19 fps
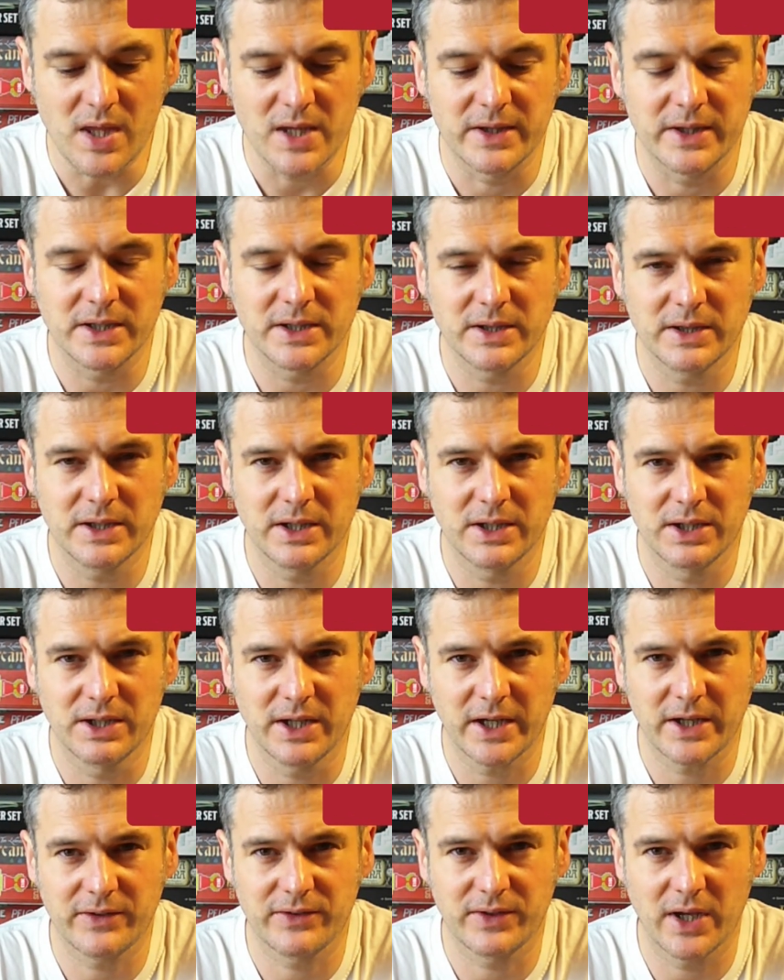And the
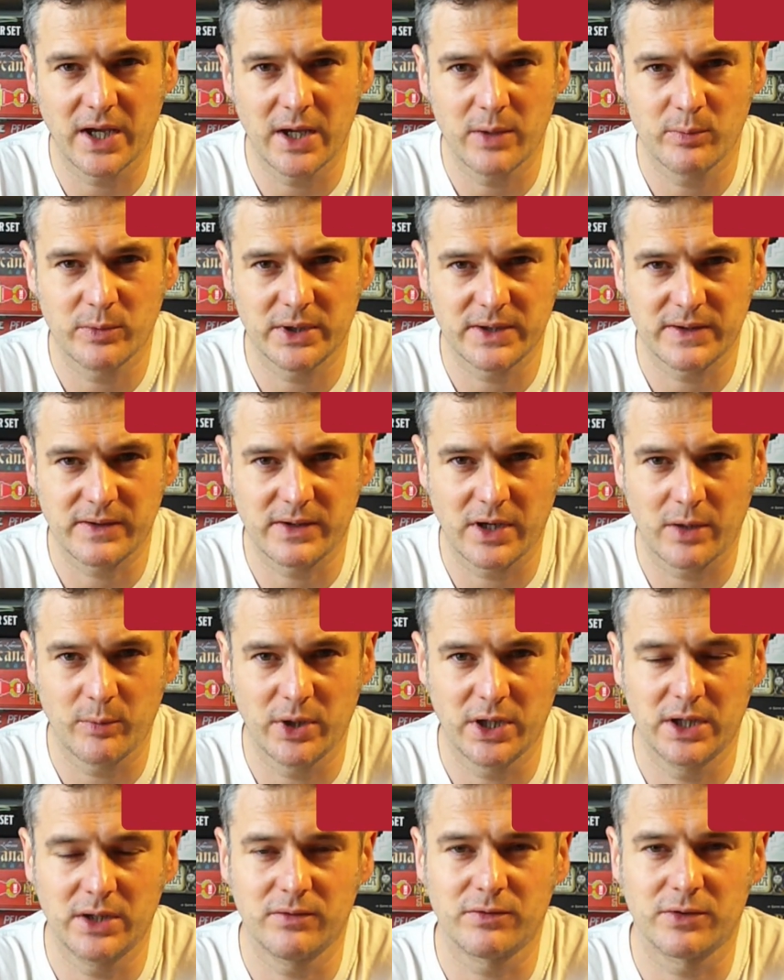next game that's coming
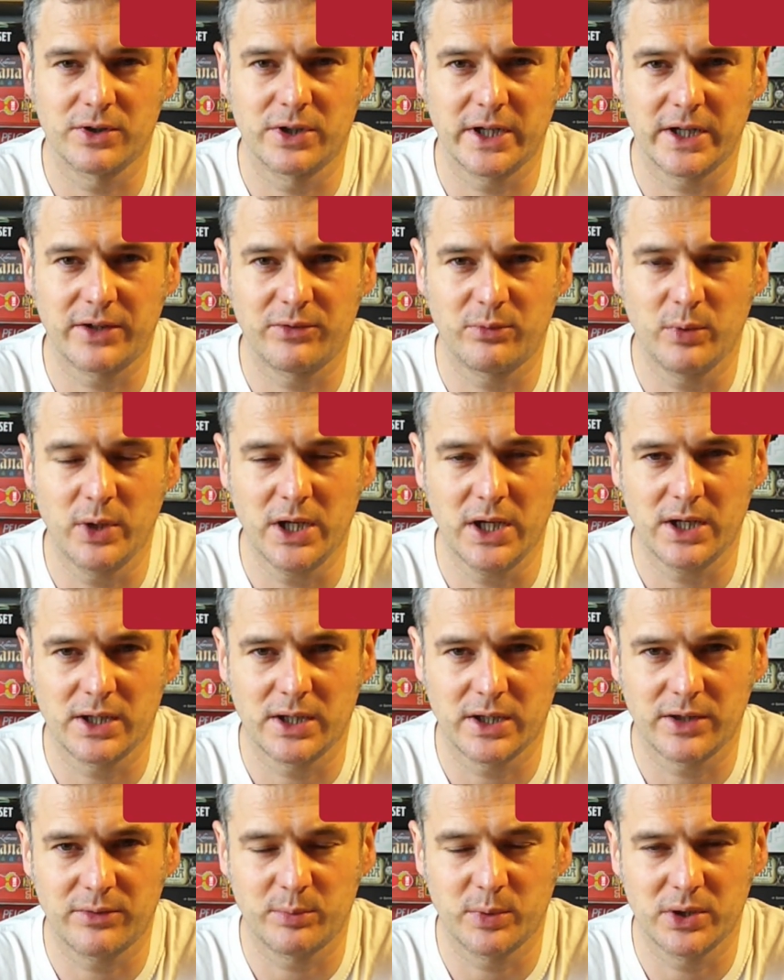in for next week and
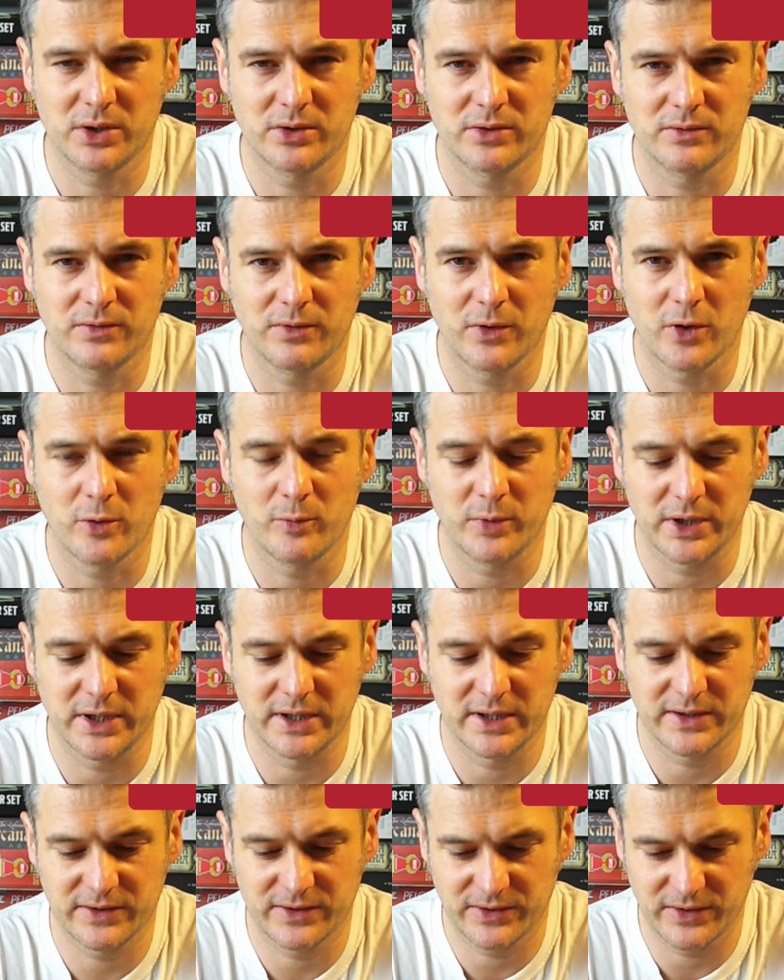has been confirmed
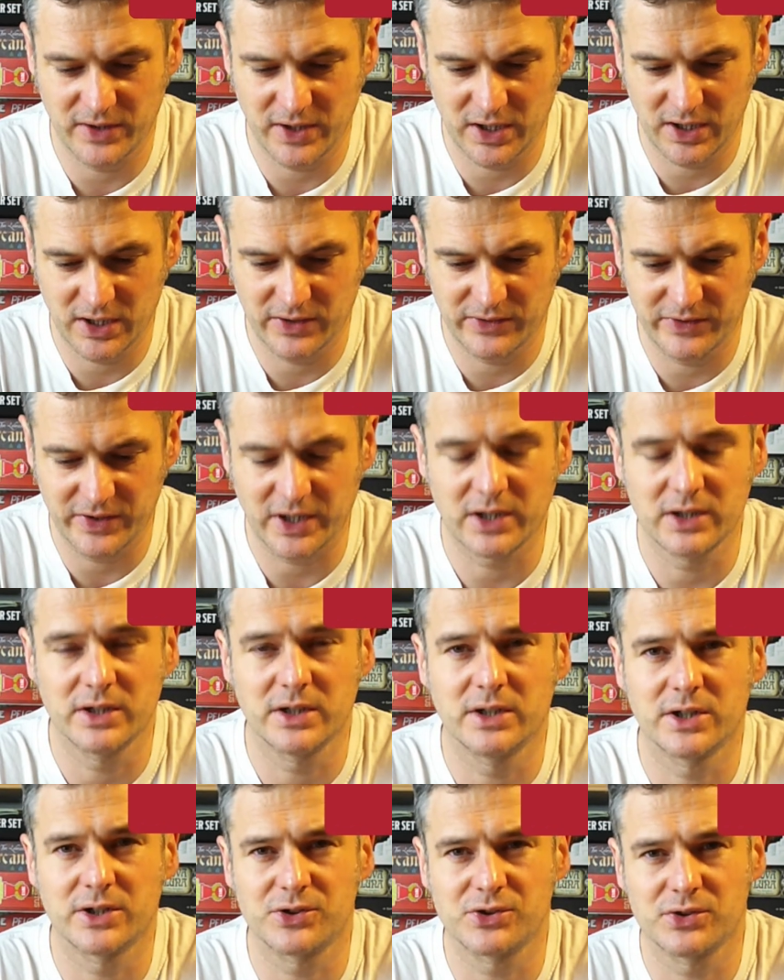is the second
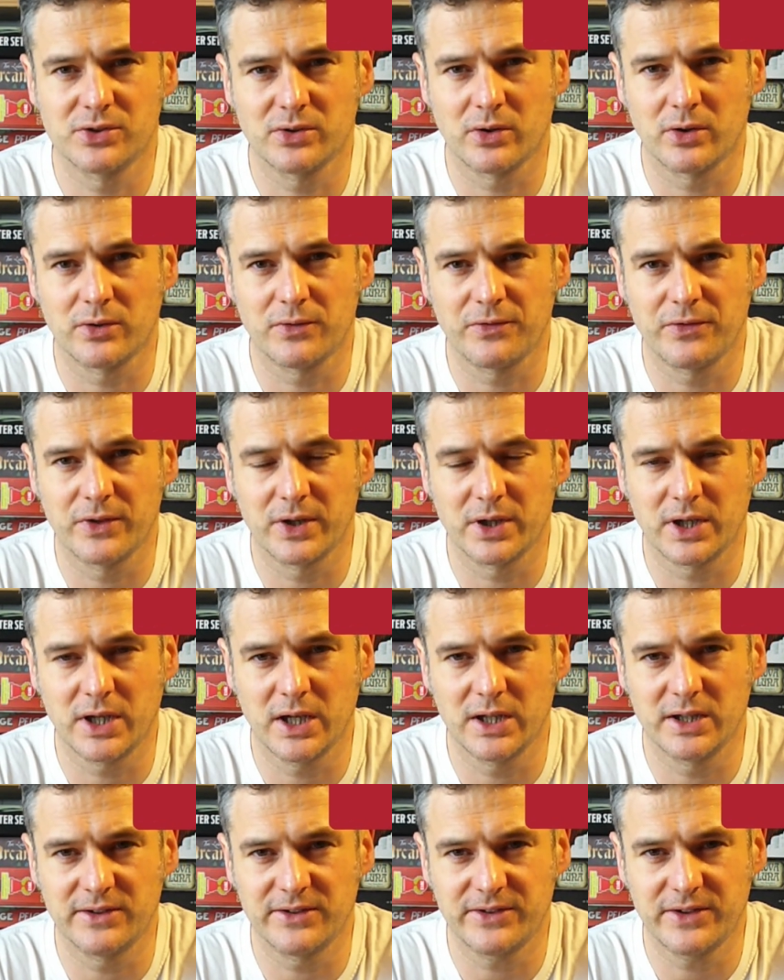edition of The King
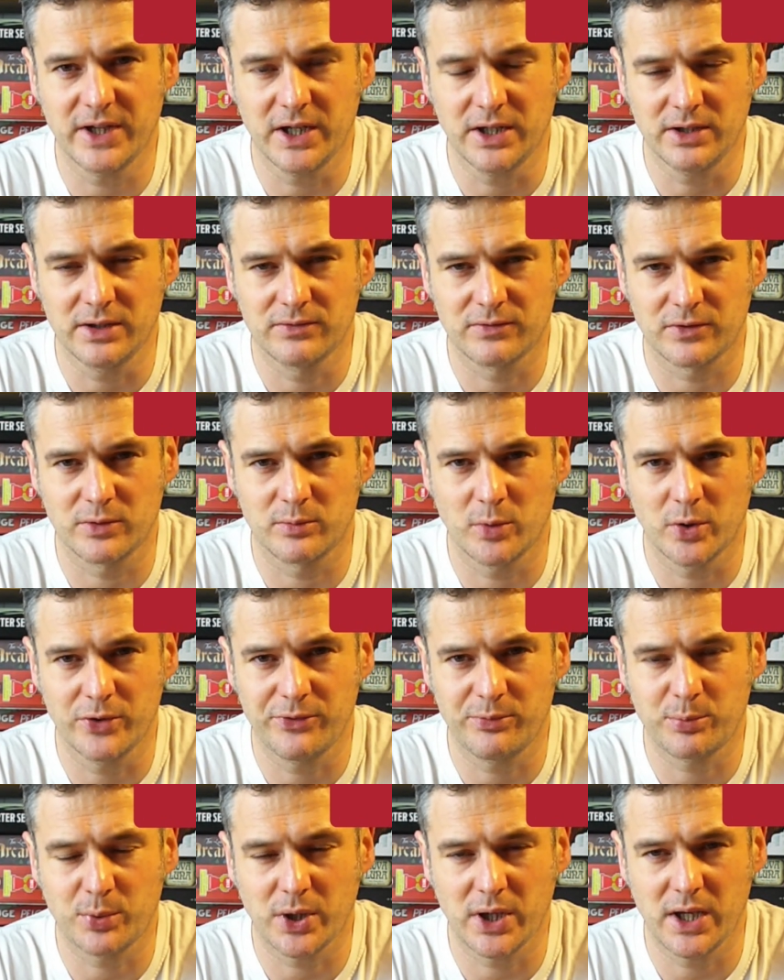is Dead from
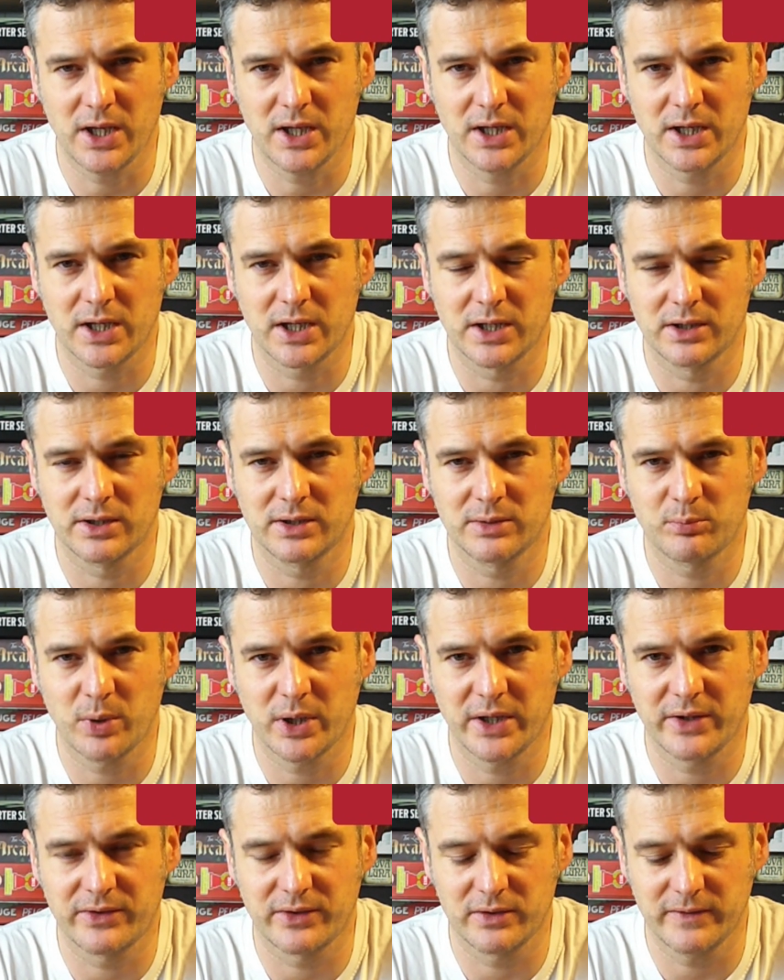Osprey and
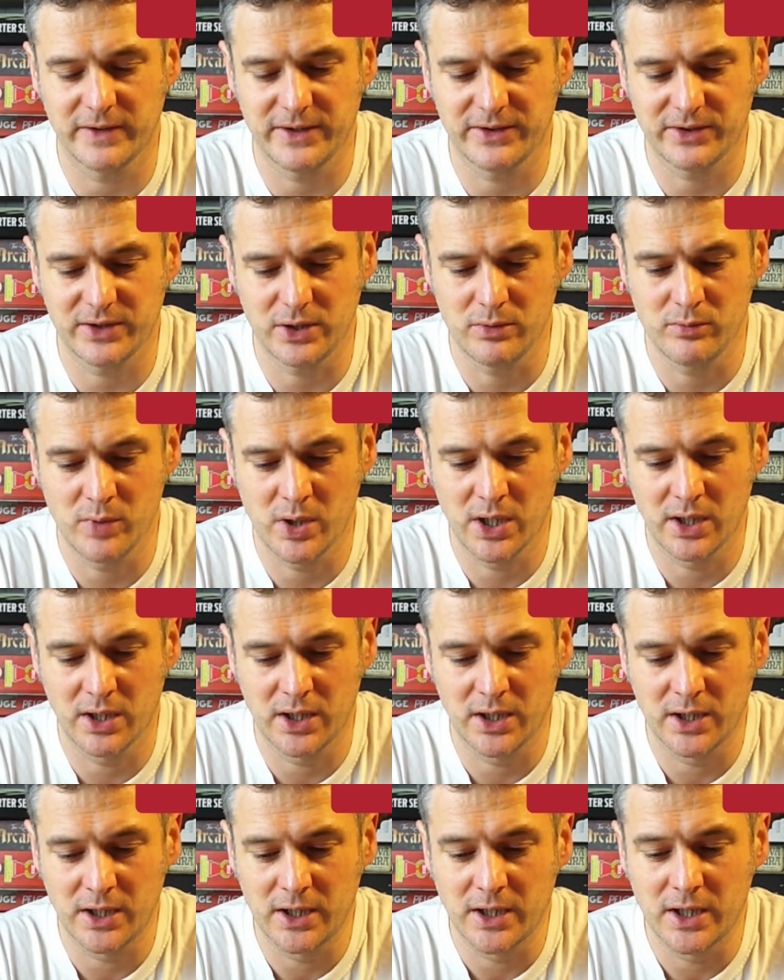Per Sylvester.
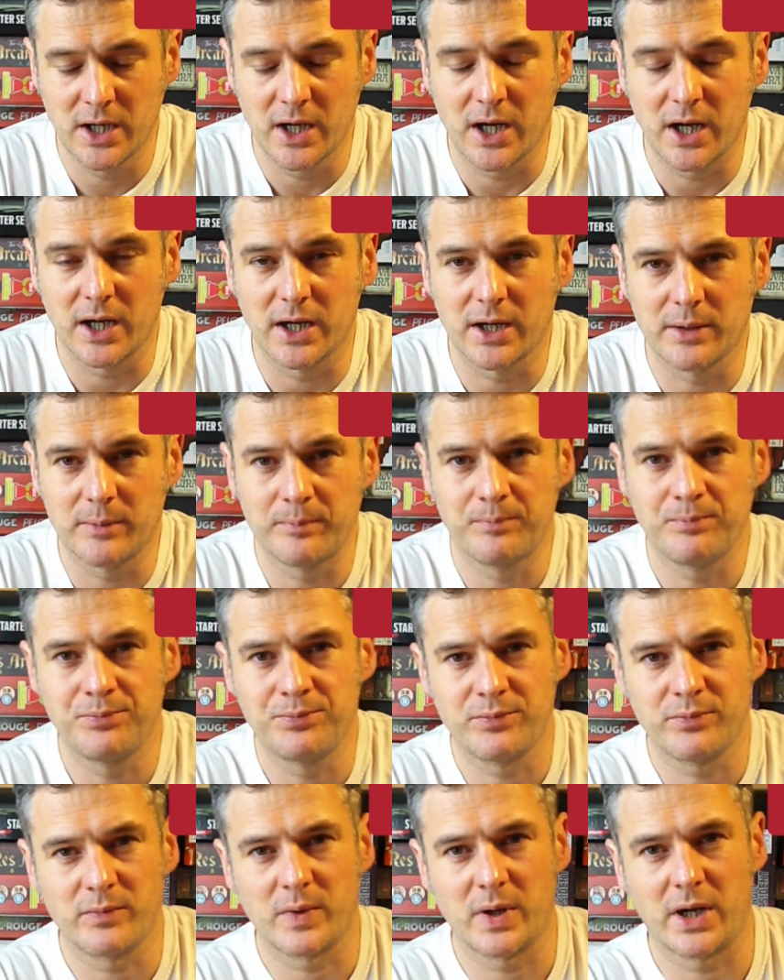
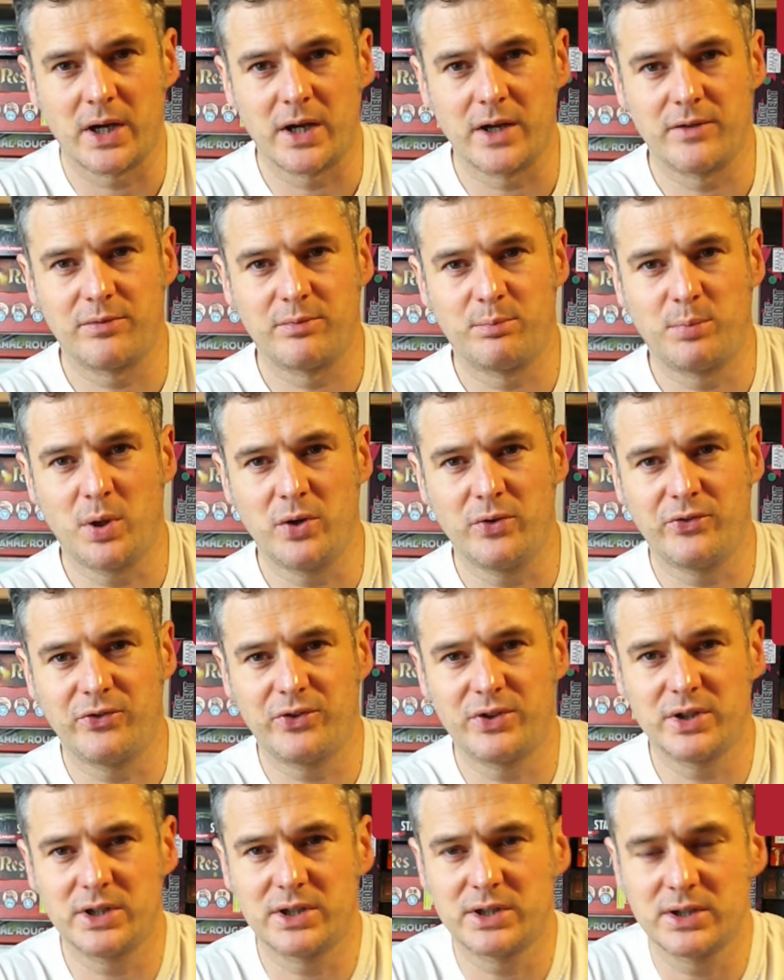I've posted,